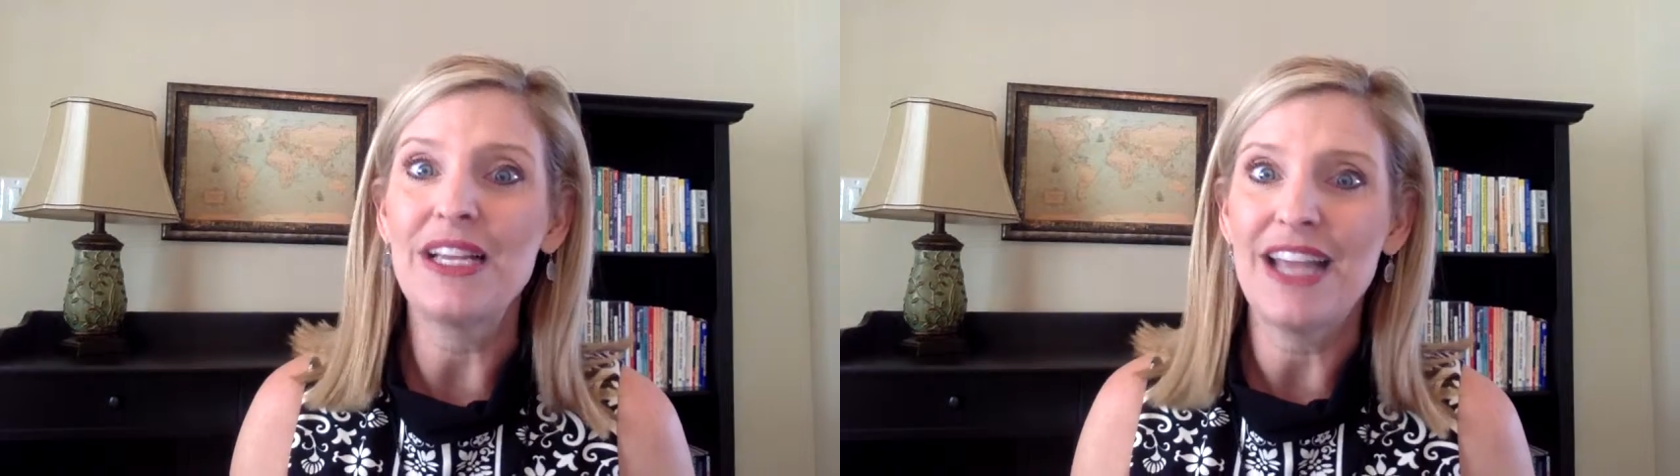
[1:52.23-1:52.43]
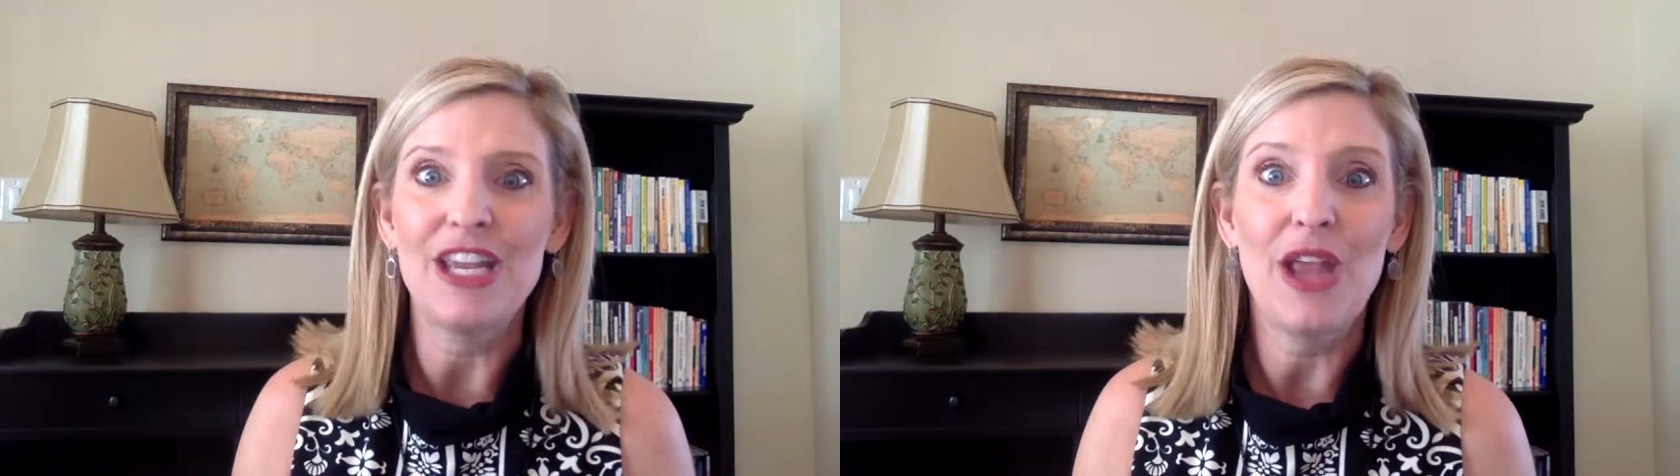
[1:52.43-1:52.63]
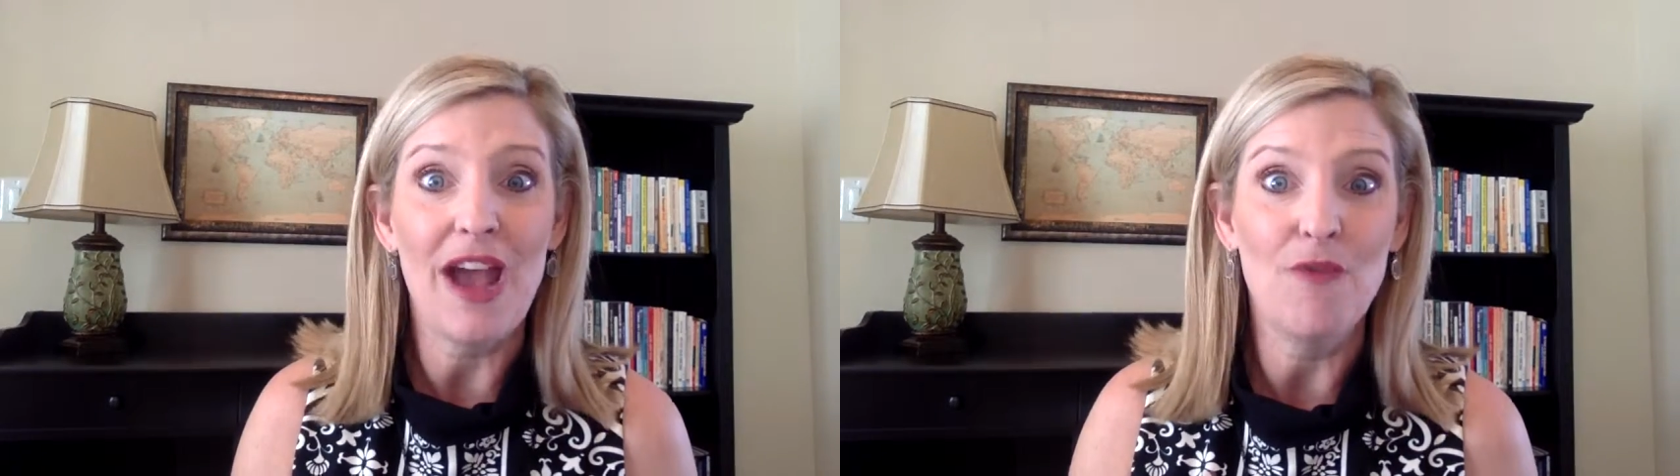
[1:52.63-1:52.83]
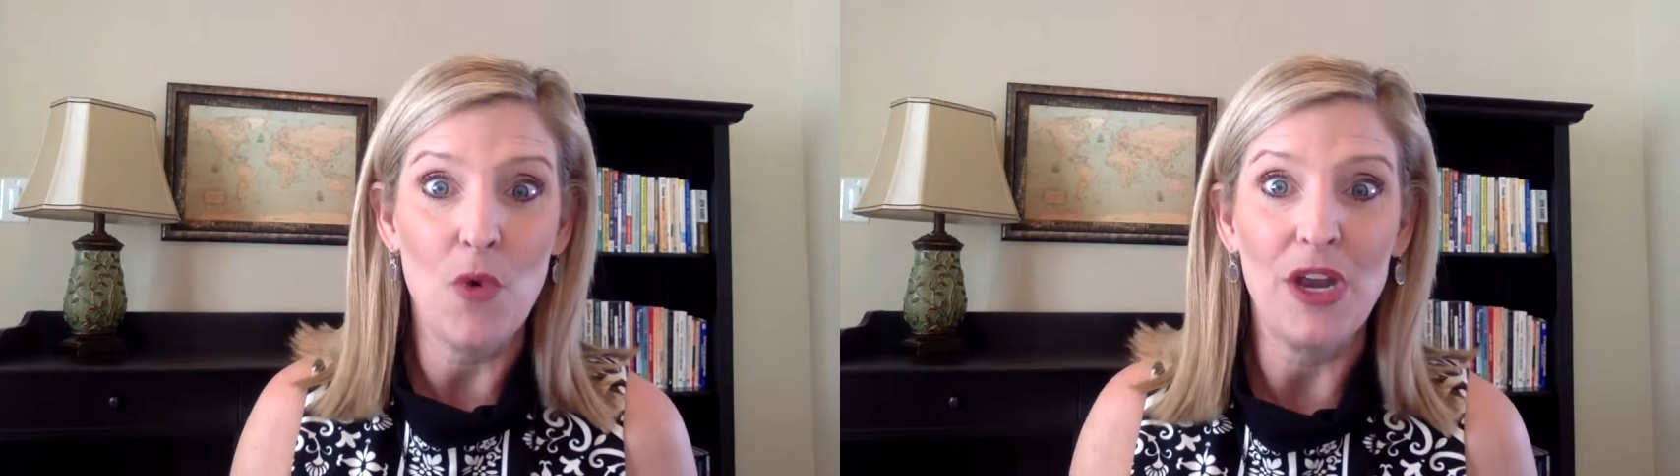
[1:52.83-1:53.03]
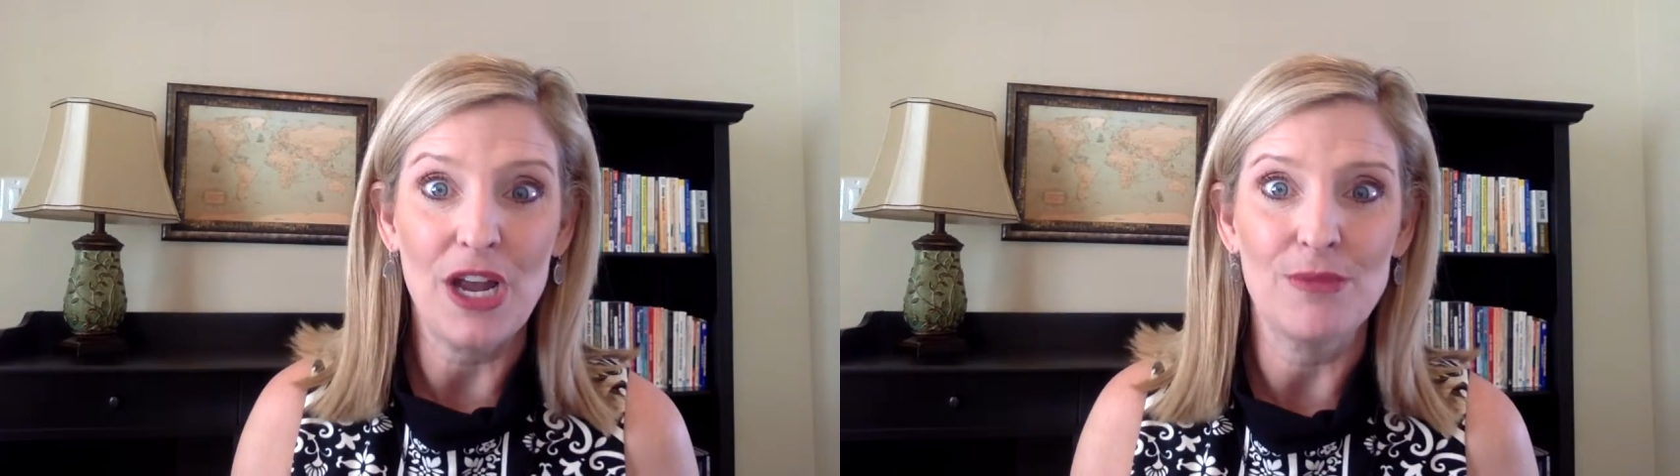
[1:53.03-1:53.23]
to let you have
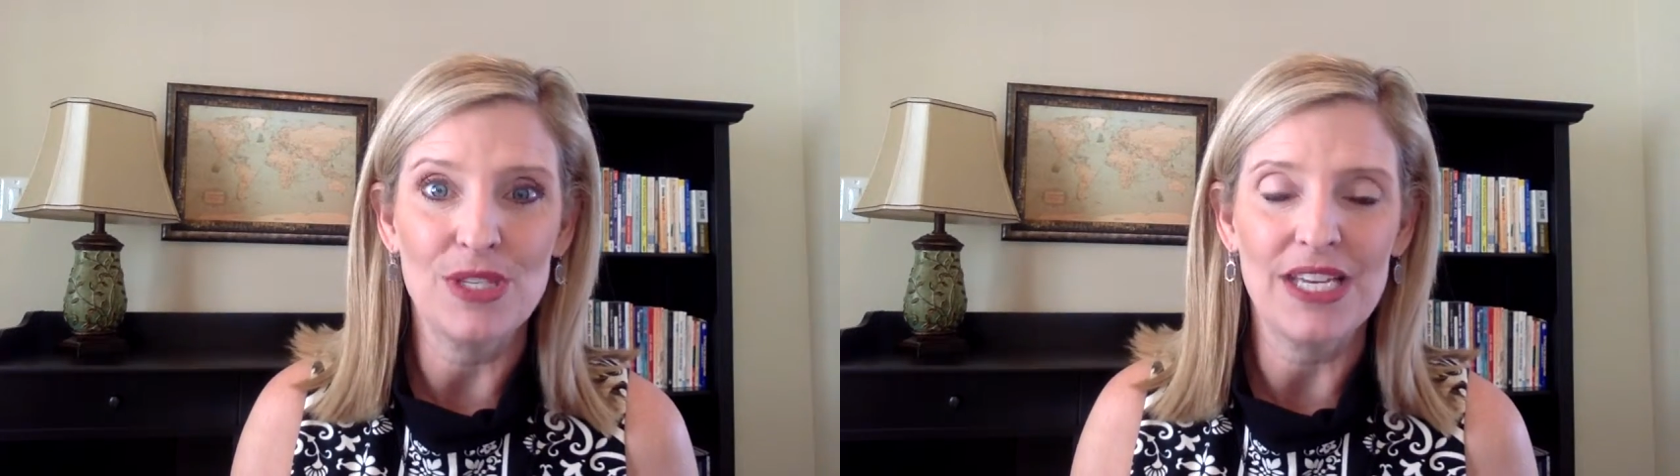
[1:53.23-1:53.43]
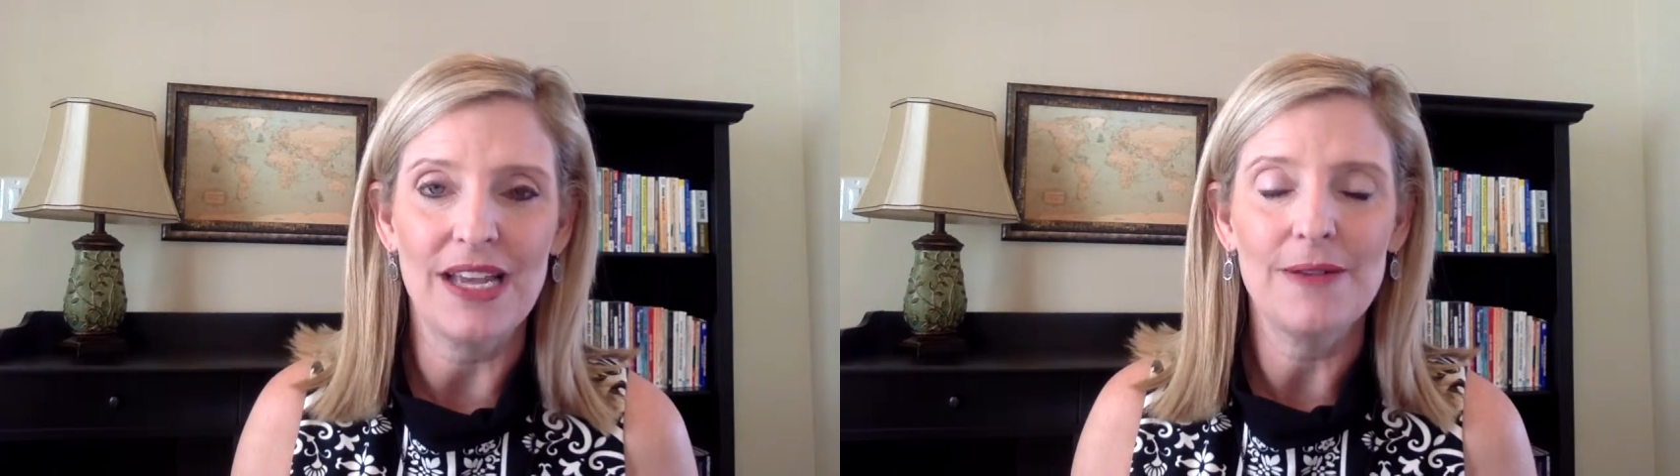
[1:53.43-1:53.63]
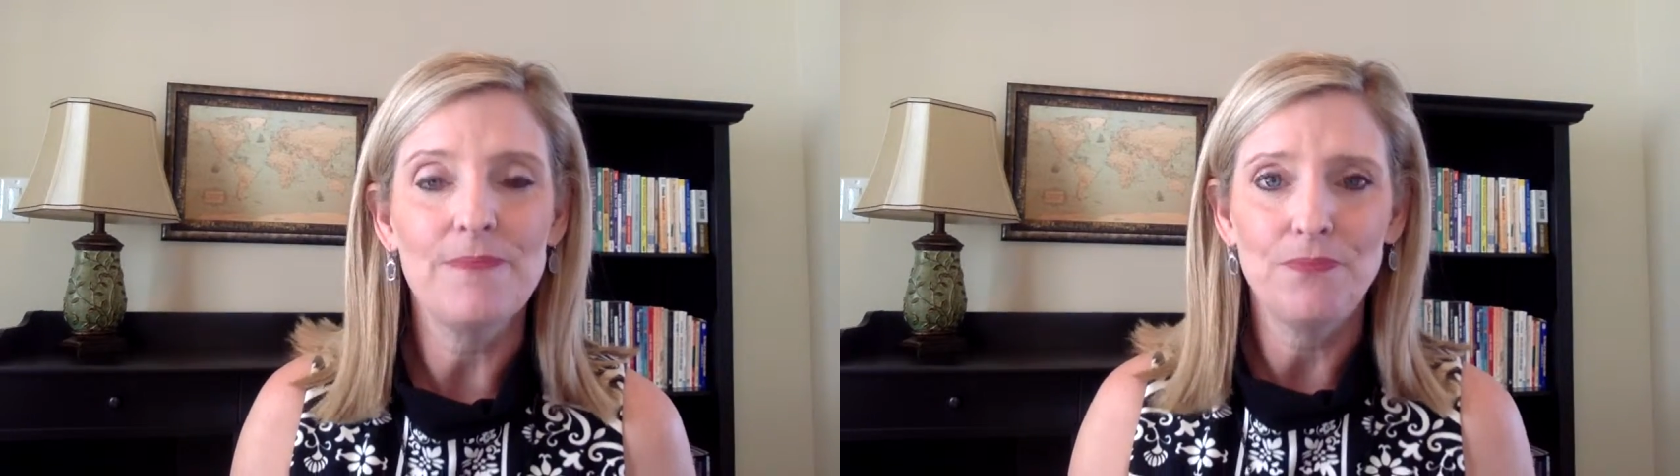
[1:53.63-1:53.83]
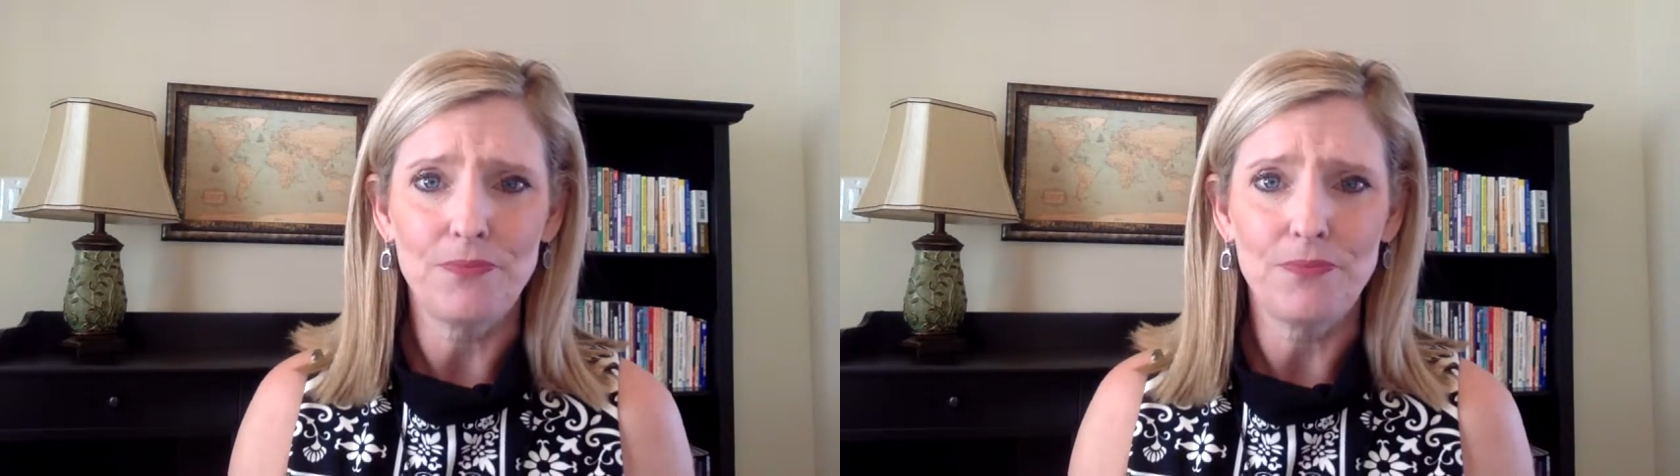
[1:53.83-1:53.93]
one homestead.